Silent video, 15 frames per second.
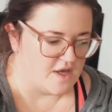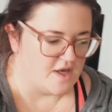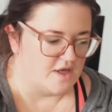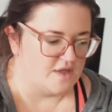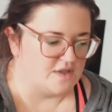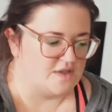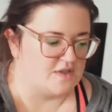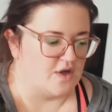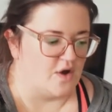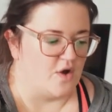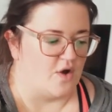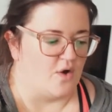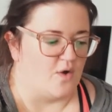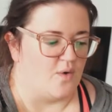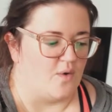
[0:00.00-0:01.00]

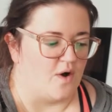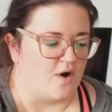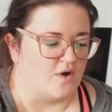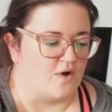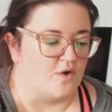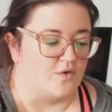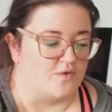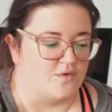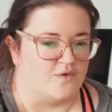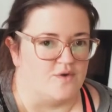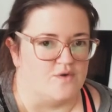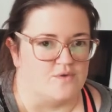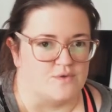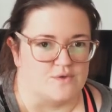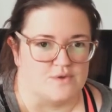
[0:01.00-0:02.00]
So I'll go through
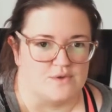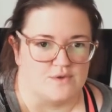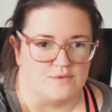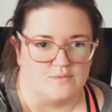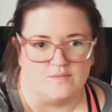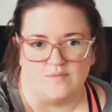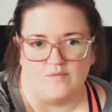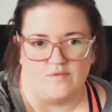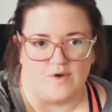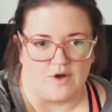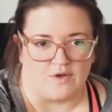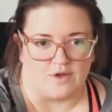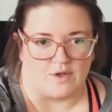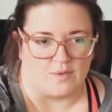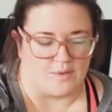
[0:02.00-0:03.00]
those
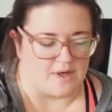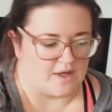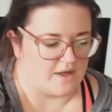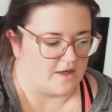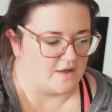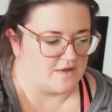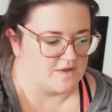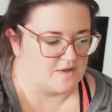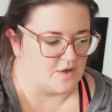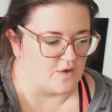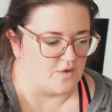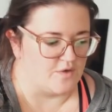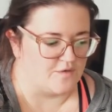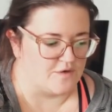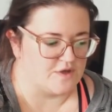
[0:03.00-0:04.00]
fairly quick. So
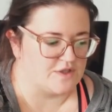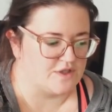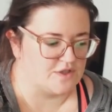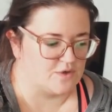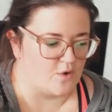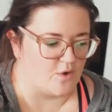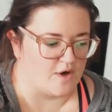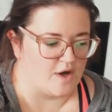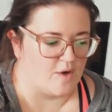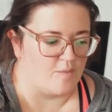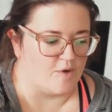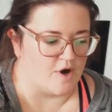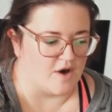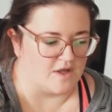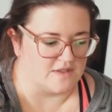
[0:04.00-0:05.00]
the first is Cornell
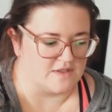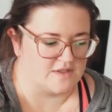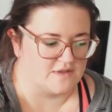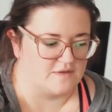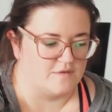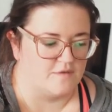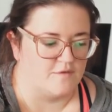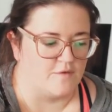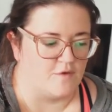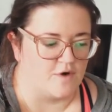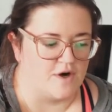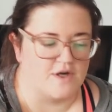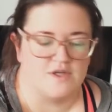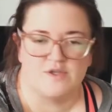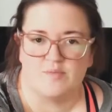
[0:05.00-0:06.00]
Bronze,
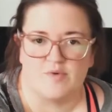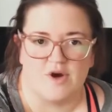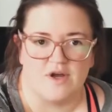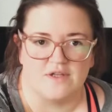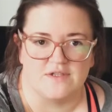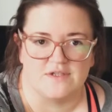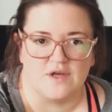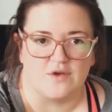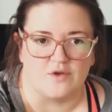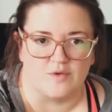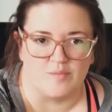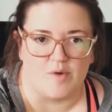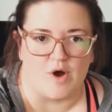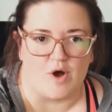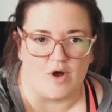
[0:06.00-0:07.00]
four inch bronze
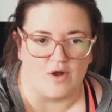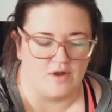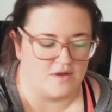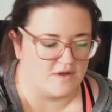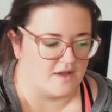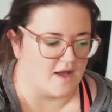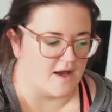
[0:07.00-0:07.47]
colored ball.